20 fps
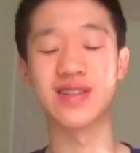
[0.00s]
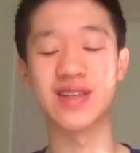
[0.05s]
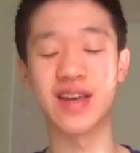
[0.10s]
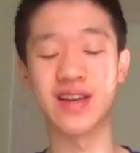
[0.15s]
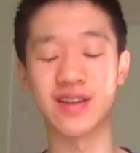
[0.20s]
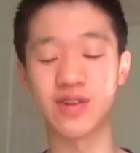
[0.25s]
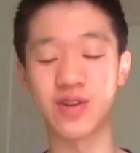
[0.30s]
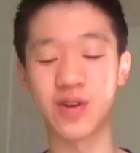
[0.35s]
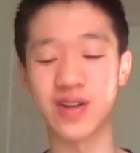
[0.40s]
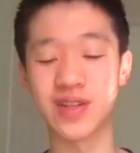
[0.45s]

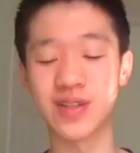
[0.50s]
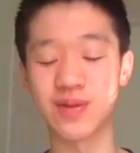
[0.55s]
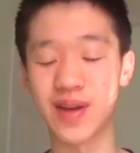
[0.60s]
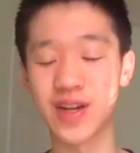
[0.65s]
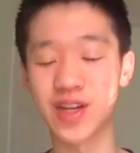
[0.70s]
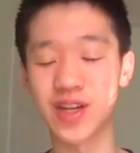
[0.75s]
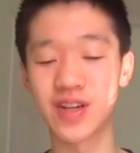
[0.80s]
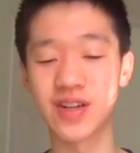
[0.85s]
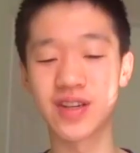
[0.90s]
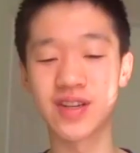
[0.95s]
Andrew has
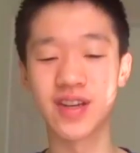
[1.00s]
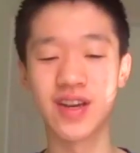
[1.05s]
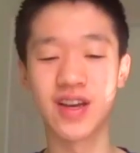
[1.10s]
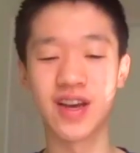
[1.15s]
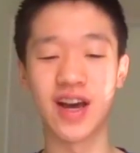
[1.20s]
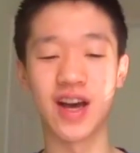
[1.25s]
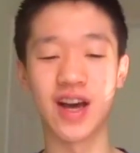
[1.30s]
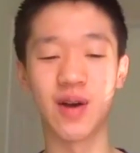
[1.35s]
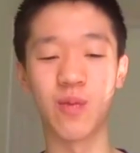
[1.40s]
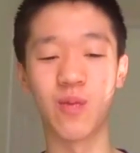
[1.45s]
mentioned,
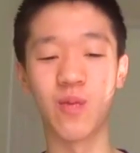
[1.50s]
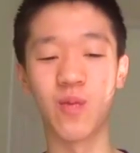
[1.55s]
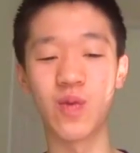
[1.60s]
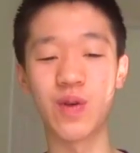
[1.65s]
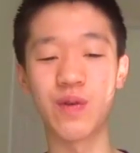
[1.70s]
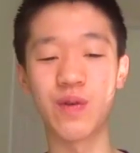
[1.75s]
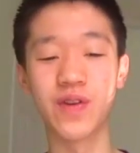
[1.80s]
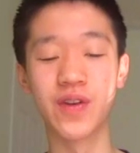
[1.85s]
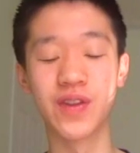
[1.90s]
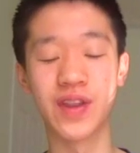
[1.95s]
um, we
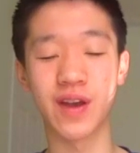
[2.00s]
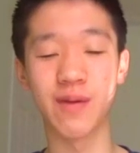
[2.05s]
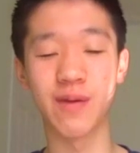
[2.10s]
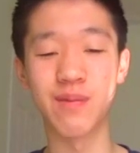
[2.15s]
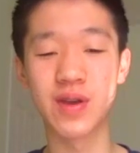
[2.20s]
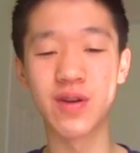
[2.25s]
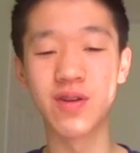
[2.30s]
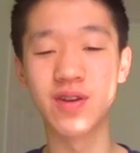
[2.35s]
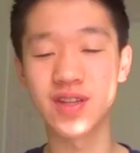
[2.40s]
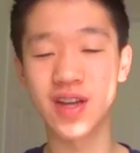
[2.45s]
feel that
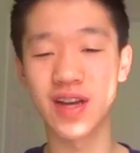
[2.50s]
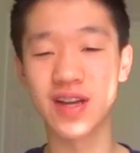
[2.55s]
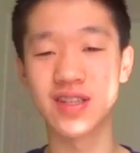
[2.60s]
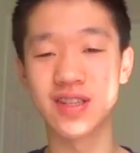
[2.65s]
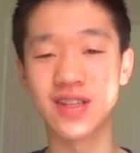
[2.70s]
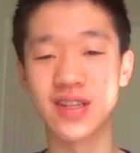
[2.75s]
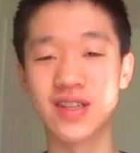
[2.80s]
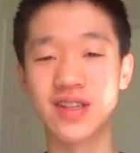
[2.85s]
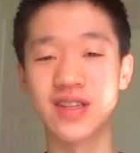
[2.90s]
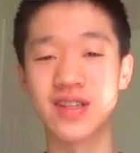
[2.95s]
computer science
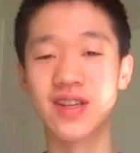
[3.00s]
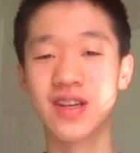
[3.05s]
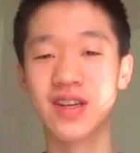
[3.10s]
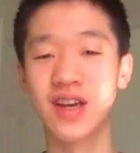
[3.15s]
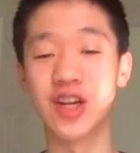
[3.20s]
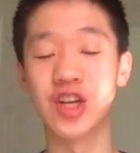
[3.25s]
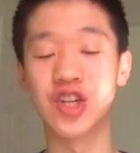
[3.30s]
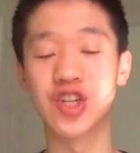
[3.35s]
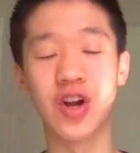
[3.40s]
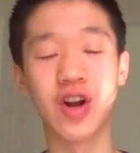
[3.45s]
is
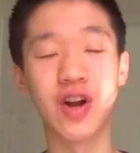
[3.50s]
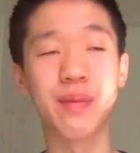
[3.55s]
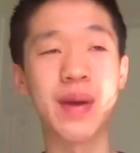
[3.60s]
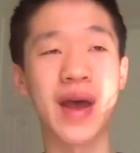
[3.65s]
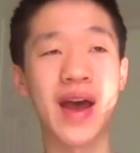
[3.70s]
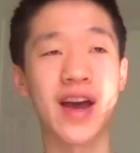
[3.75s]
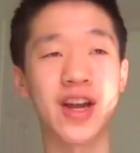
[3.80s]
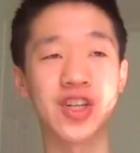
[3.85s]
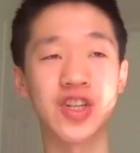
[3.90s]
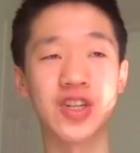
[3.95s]
a shared
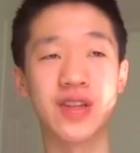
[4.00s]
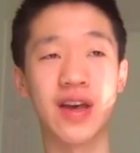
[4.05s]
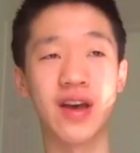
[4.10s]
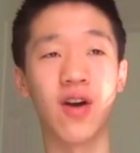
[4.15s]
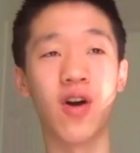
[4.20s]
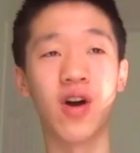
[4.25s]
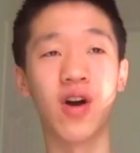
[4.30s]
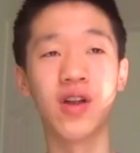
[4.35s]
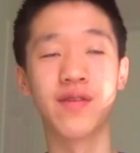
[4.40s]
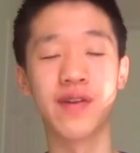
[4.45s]
passion that
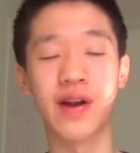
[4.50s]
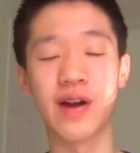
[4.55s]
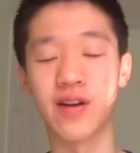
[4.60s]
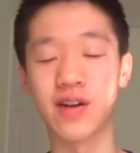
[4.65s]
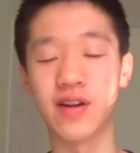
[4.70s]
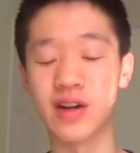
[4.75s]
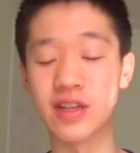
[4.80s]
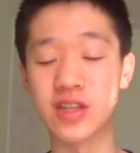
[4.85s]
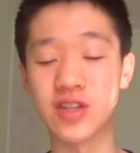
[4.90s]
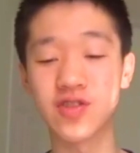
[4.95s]
all of
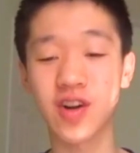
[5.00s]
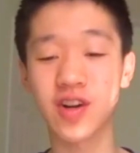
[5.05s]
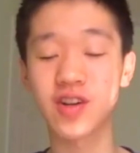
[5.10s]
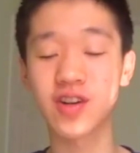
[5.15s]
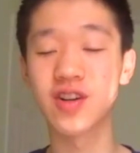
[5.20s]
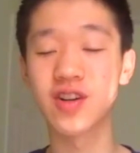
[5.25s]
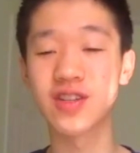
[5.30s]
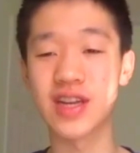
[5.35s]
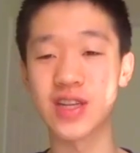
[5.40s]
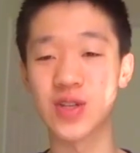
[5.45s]
our
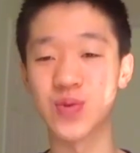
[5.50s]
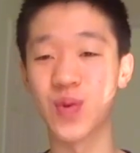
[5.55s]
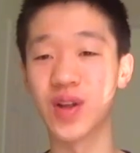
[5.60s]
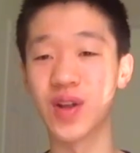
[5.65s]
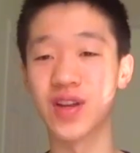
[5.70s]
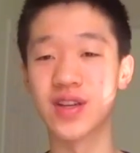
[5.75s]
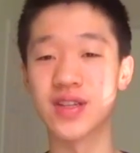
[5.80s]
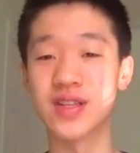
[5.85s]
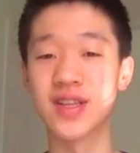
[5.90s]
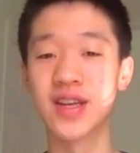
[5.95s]
instructors as
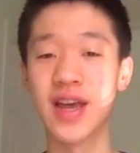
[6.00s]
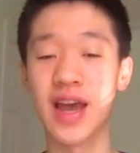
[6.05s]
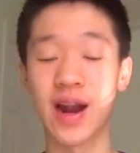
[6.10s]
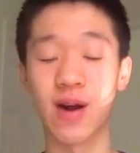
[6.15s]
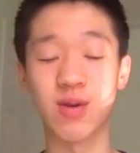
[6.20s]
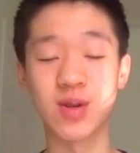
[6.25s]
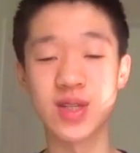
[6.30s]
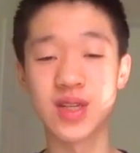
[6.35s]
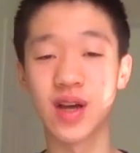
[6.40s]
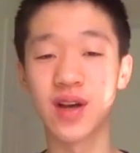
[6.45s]
well as
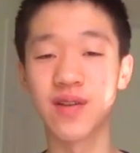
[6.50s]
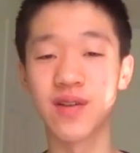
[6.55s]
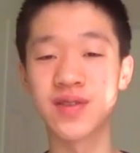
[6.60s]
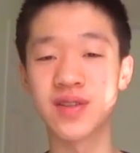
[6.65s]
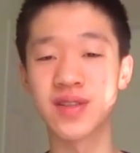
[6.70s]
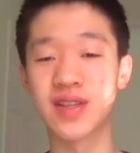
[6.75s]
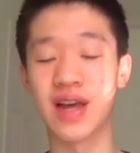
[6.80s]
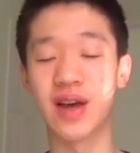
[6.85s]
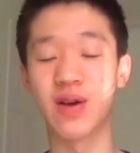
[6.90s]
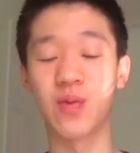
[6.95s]

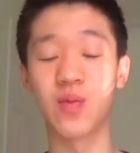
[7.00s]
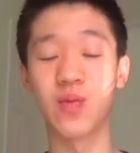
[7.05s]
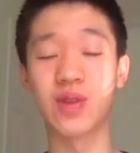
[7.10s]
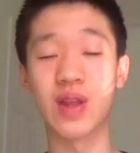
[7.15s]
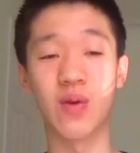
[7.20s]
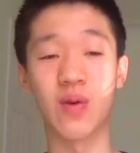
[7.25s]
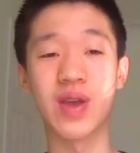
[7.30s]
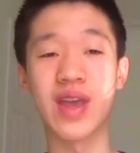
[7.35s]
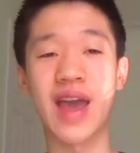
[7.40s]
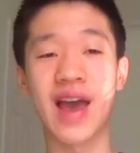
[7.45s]
ourselves that
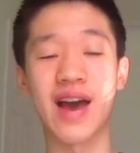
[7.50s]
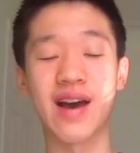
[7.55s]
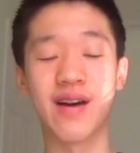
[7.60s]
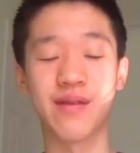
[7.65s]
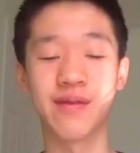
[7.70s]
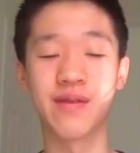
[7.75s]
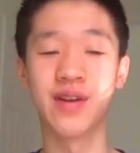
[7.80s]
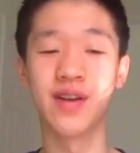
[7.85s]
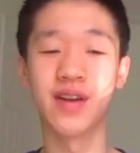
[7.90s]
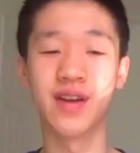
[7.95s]
that we
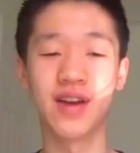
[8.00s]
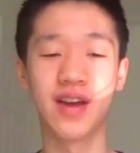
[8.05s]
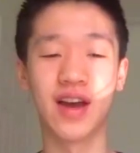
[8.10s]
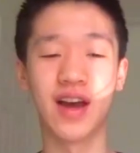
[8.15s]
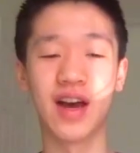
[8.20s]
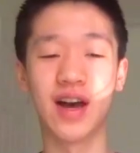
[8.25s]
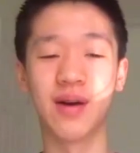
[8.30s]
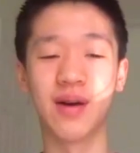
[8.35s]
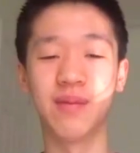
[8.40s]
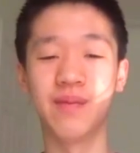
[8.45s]
have
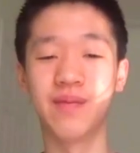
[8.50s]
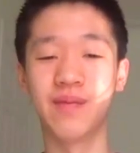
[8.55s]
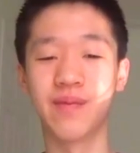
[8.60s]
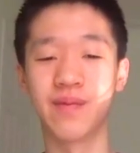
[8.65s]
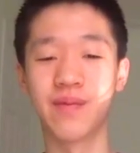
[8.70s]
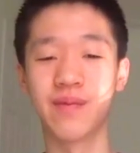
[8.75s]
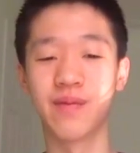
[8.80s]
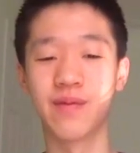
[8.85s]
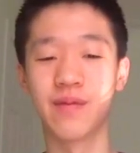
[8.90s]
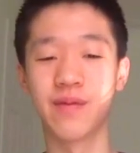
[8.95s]
um,
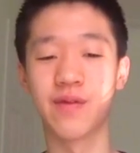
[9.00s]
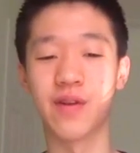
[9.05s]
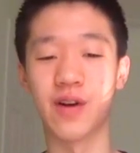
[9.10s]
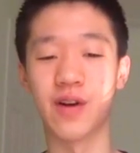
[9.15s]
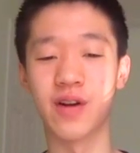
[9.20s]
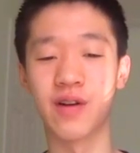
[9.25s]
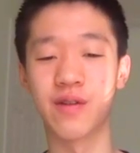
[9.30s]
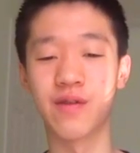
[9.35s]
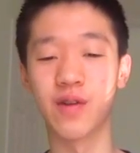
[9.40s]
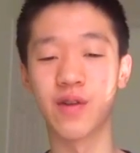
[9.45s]

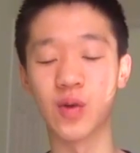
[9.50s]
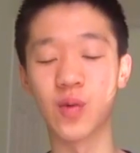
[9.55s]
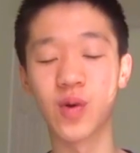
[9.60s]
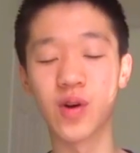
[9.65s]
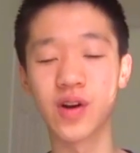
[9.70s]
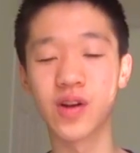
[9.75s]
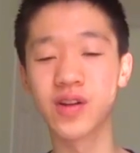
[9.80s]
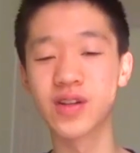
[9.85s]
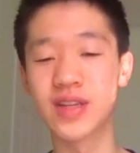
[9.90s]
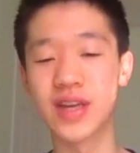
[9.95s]
for for the
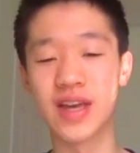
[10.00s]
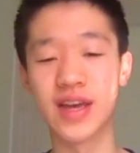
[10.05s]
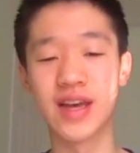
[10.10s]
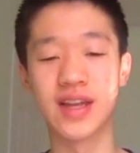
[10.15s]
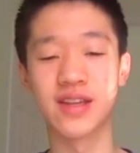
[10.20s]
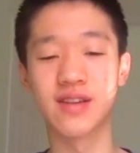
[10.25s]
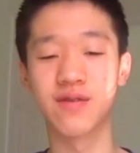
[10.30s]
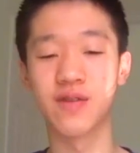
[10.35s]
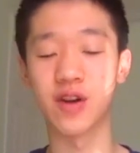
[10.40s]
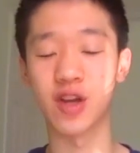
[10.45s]
world
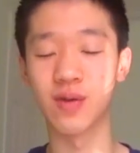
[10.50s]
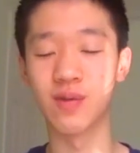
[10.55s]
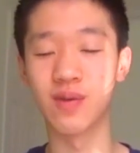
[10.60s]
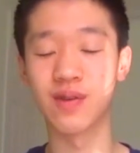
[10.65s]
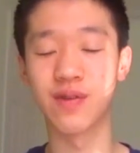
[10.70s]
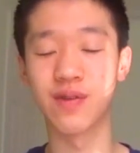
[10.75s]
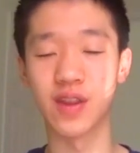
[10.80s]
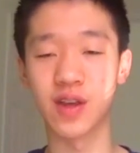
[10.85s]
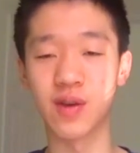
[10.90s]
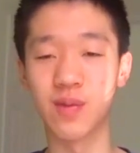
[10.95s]
and for
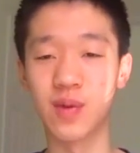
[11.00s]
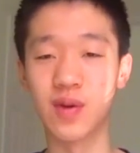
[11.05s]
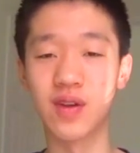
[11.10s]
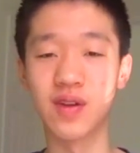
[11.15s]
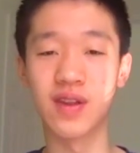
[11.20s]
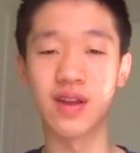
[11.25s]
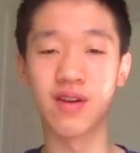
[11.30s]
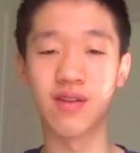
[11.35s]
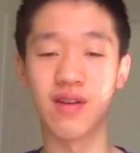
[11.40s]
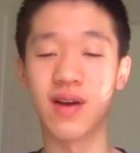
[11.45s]
for the
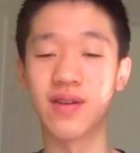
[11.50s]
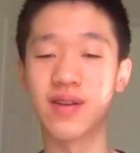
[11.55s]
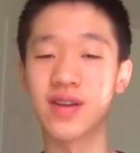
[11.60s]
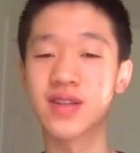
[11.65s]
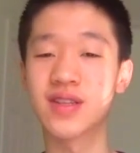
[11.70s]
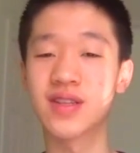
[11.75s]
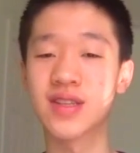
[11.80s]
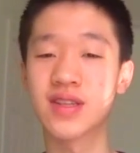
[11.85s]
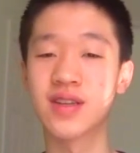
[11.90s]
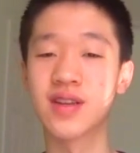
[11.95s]
community around
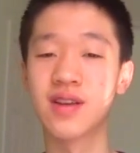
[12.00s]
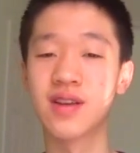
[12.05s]
us.